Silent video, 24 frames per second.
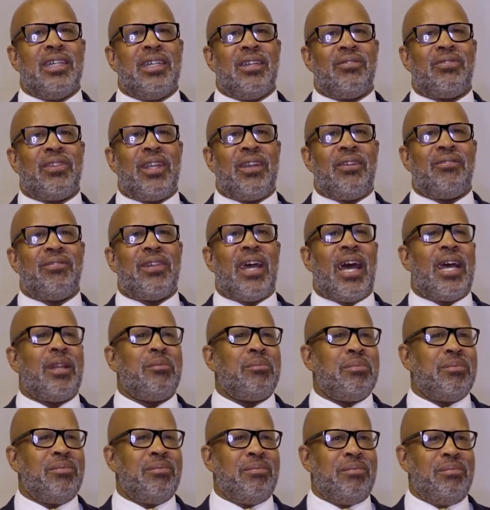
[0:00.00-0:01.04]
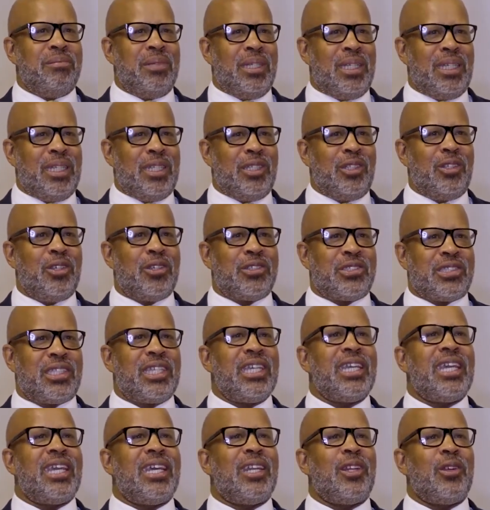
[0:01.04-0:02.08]
If they've not been in your
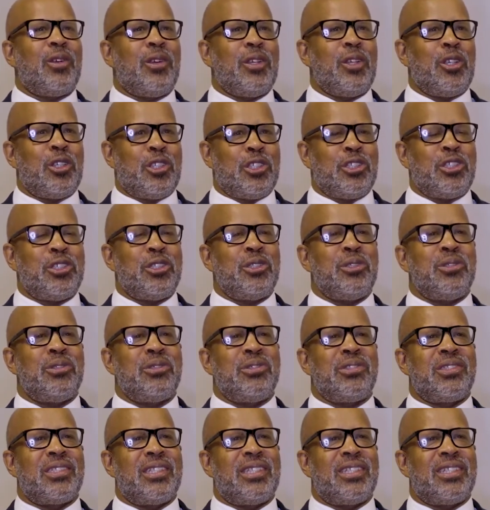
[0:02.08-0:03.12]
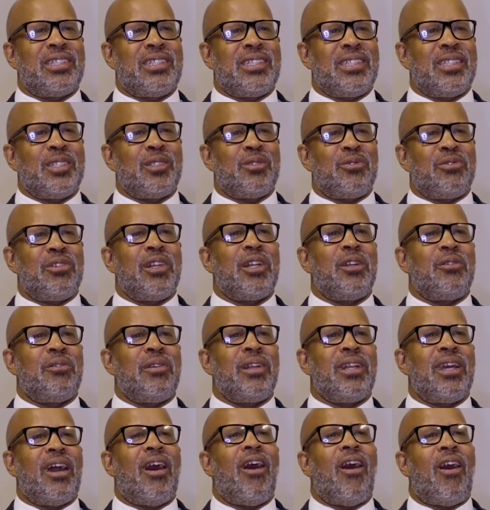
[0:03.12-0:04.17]
skin or your shoes, it is really,
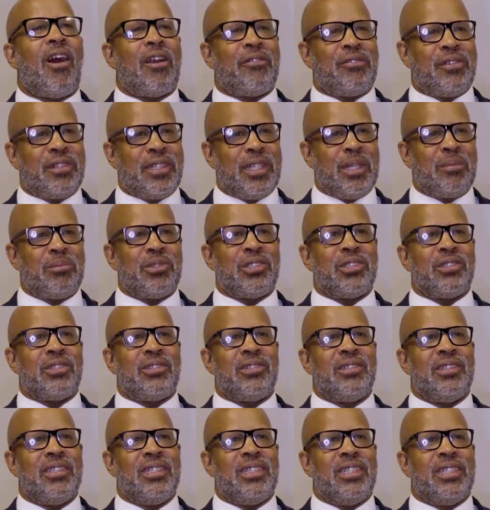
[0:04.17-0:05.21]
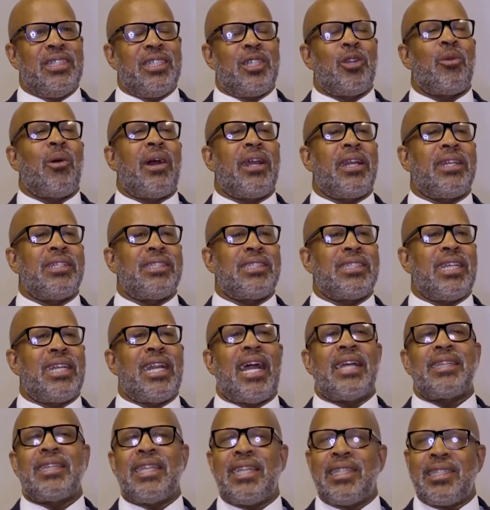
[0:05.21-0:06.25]
really hard for them to quite
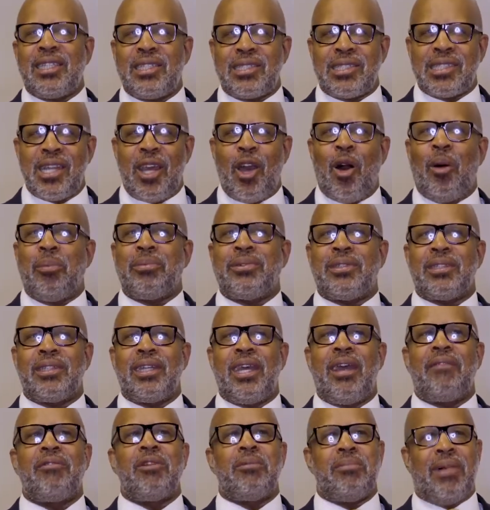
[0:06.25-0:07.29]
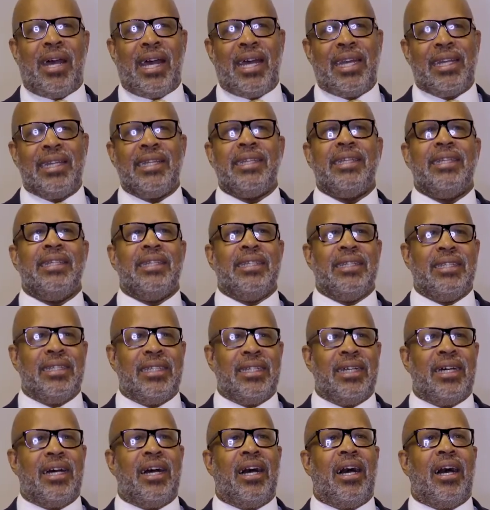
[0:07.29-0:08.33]
understand. I think this helped everybody
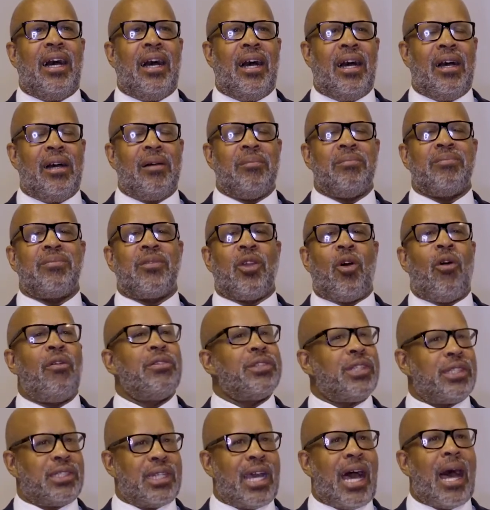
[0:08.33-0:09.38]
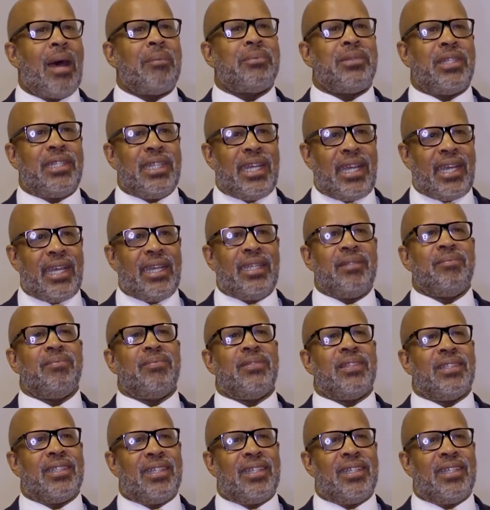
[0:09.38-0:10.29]
over the top today.